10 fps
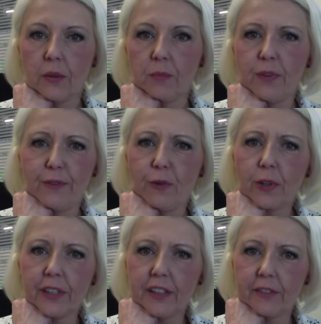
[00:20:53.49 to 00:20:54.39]

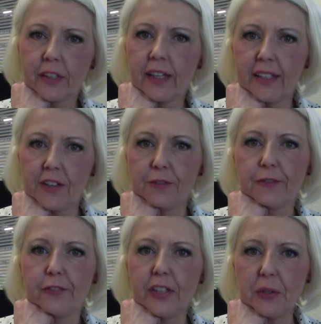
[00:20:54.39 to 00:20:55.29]
Before giving any
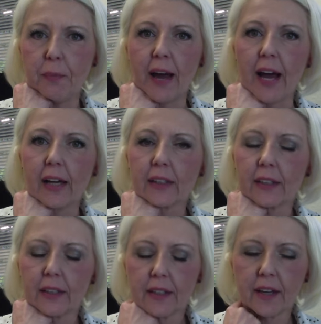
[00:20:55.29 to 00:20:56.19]
feedback,
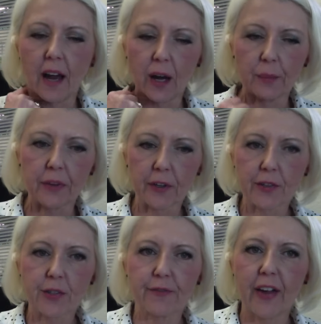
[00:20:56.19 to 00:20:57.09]
there
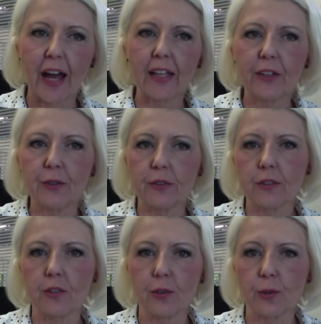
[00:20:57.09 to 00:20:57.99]
is value
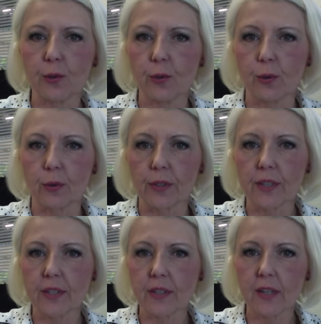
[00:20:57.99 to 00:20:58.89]
to
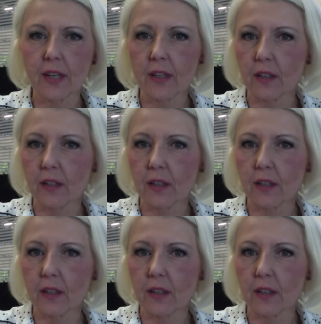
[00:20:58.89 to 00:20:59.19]
seek